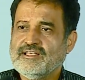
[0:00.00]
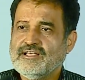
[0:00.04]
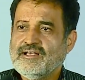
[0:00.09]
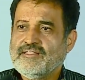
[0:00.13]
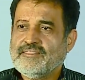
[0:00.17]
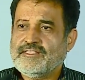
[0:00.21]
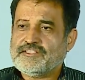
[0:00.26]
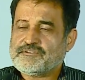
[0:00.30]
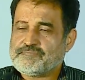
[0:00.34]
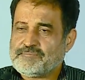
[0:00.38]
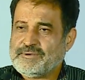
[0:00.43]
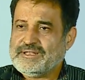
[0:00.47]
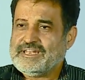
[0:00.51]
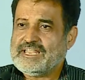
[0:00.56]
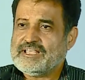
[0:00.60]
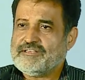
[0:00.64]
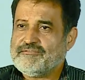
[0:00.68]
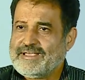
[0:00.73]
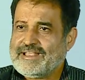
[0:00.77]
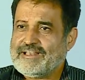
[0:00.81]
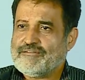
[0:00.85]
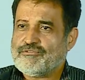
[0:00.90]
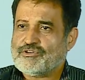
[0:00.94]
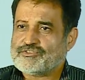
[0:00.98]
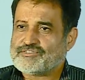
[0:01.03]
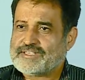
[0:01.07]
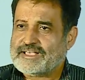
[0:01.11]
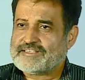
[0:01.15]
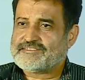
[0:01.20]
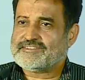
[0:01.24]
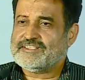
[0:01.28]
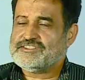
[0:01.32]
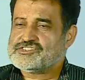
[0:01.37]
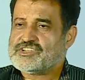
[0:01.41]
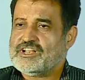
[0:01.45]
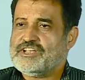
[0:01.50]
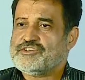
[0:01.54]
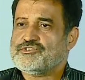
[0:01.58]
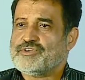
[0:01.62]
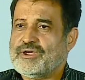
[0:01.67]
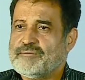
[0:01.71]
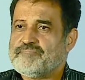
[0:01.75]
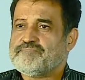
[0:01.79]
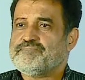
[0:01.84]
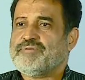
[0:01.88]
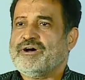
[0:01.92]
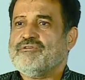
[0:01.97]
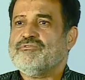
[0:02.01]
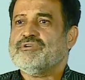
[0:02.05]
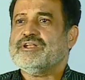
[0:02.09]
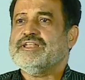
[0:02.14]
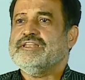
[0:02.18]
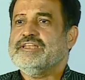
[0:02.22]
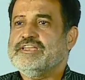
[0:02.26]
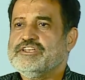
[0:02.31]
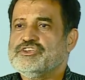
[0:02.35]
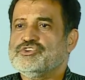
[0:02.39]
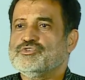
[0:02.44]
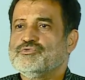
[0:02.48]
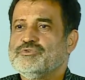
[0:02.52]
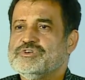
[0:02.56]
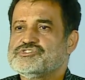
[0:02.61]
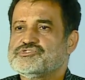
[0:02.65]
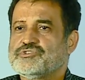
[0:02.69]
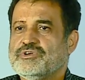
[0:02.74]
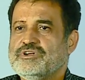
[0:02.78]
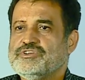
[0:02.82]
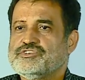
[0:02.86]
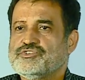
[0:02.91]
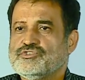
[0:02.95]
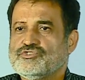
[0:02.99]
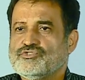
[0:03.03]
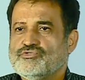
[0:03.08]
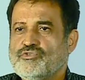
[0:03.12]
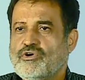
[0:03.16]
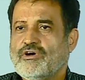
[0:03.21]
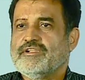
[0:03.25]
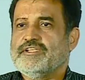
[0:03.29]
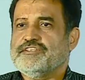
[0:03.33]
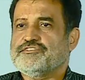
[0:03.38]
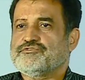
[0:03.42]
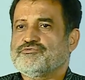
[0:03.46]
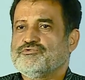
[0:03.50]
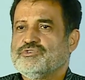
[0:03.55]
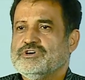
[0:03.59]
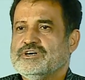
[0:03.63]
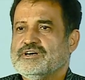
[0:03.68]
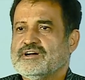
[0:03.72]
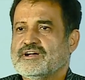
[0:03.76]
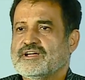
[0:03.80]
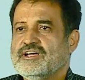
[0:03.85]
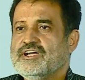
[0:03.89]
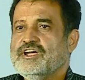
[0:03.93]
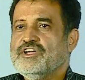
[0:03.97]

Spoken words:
the spinning wheel was essentially to empower an individual to do all this work